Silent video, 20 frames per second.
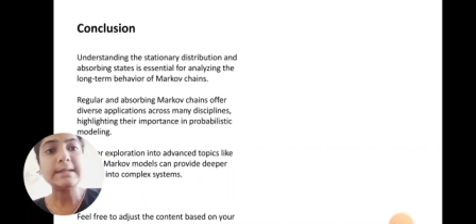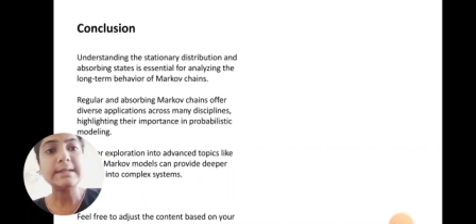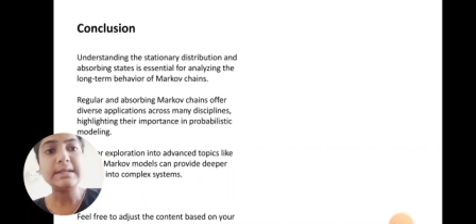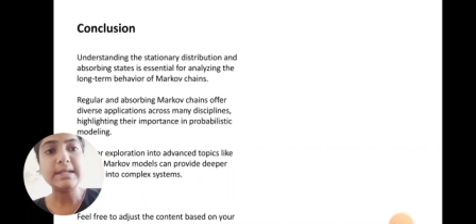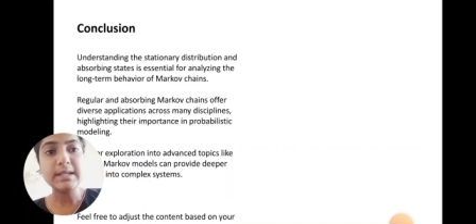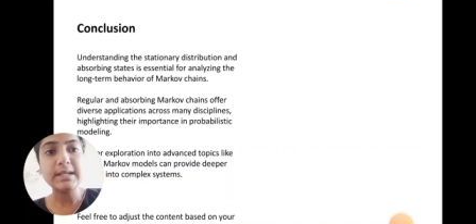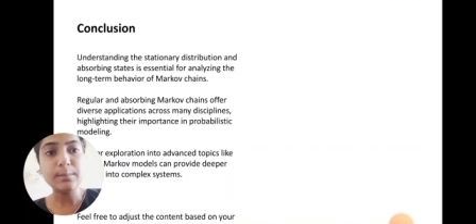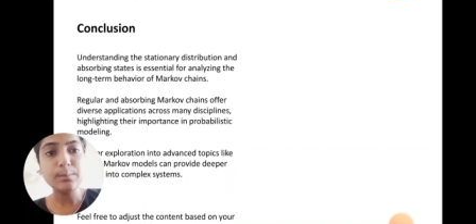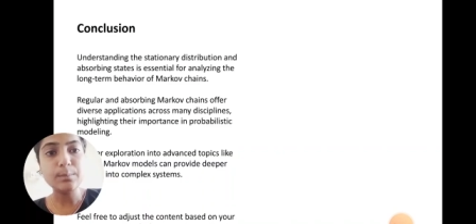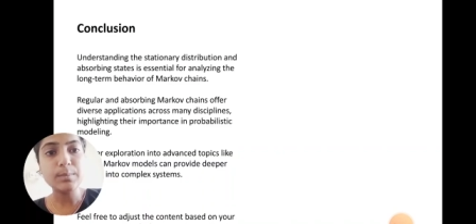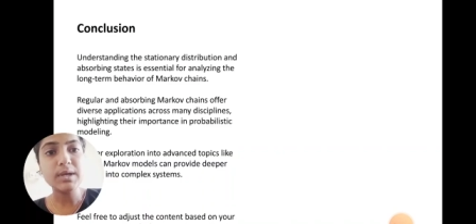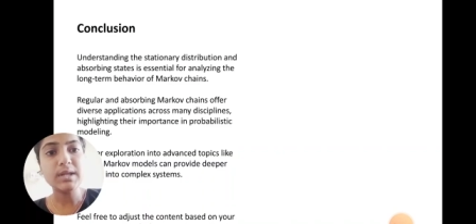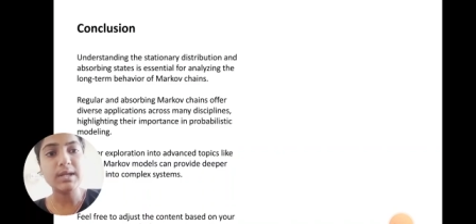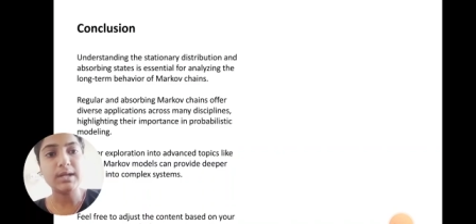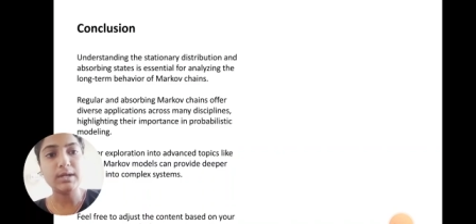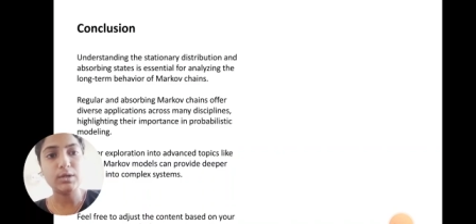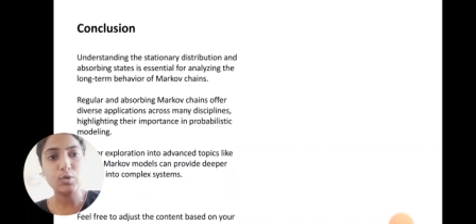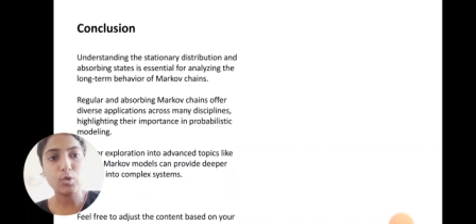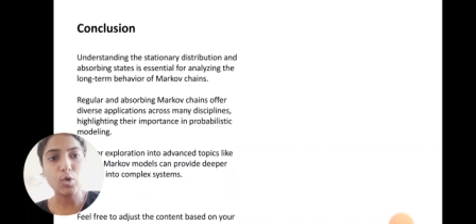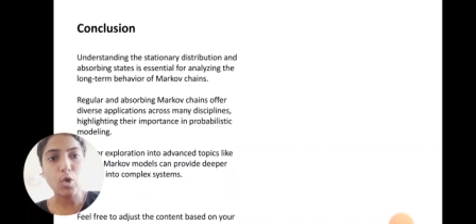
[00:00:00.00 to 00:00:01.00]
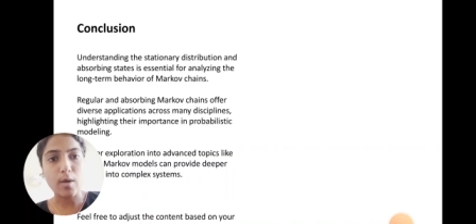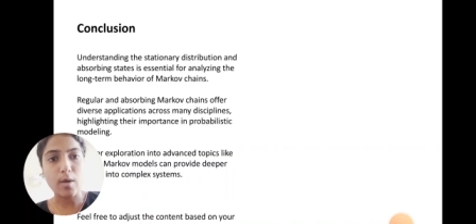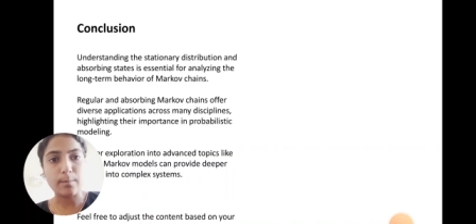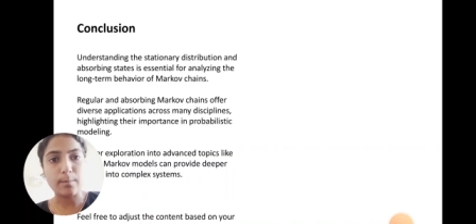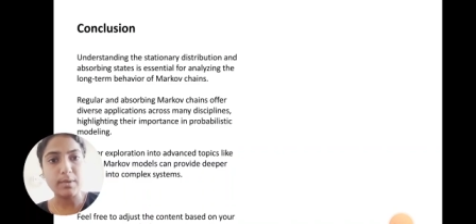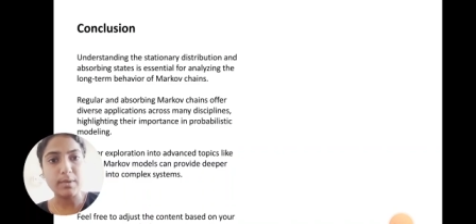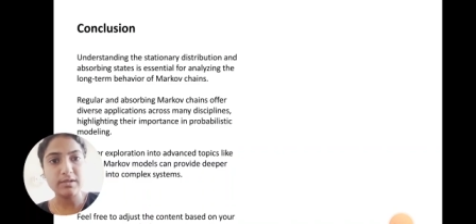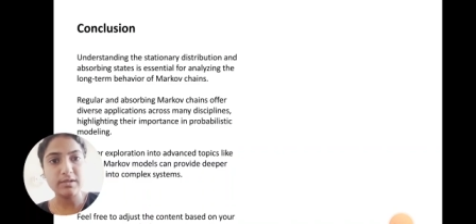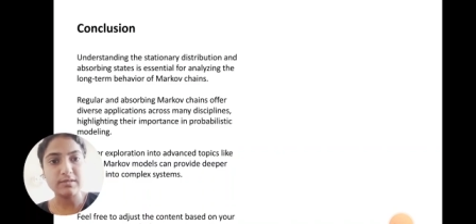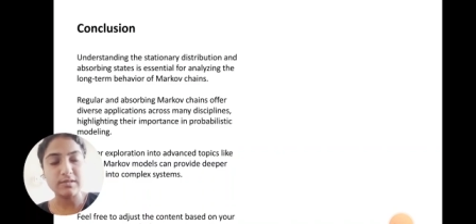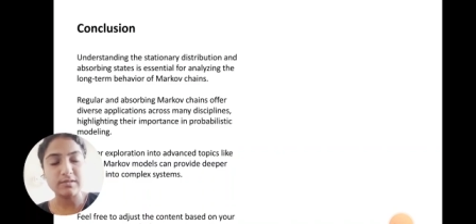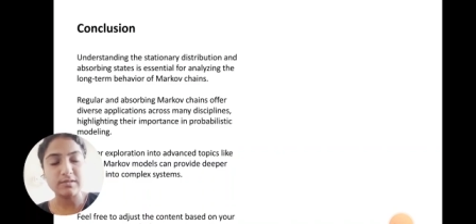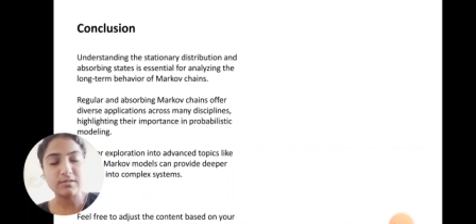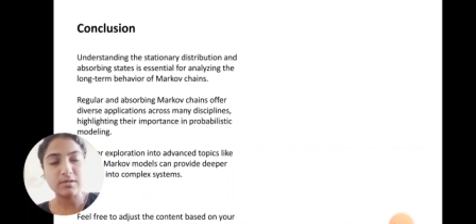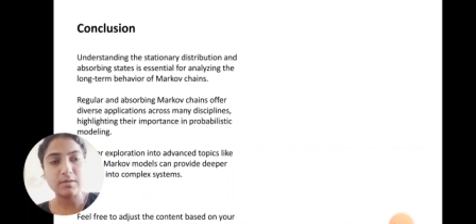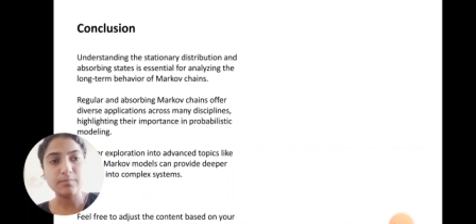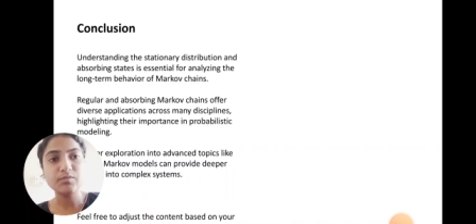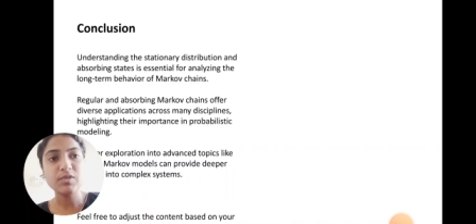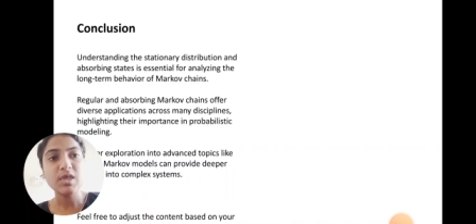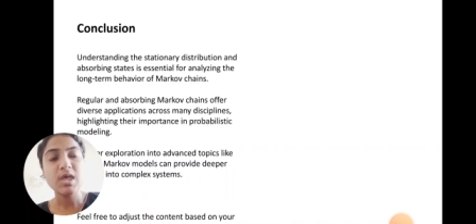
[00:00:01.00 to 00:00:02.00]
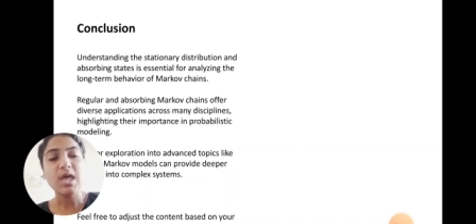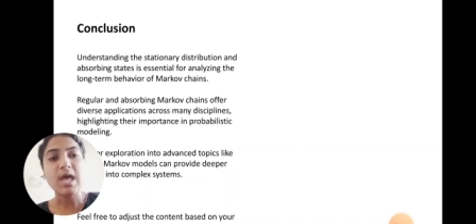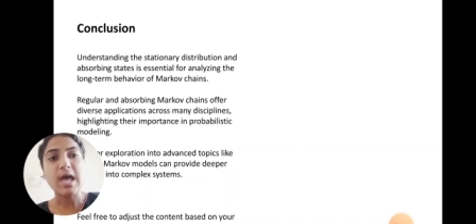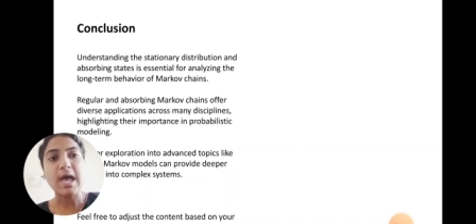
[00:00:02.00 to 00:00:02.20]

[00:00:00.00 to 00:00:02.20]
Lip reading: deeper into complex systems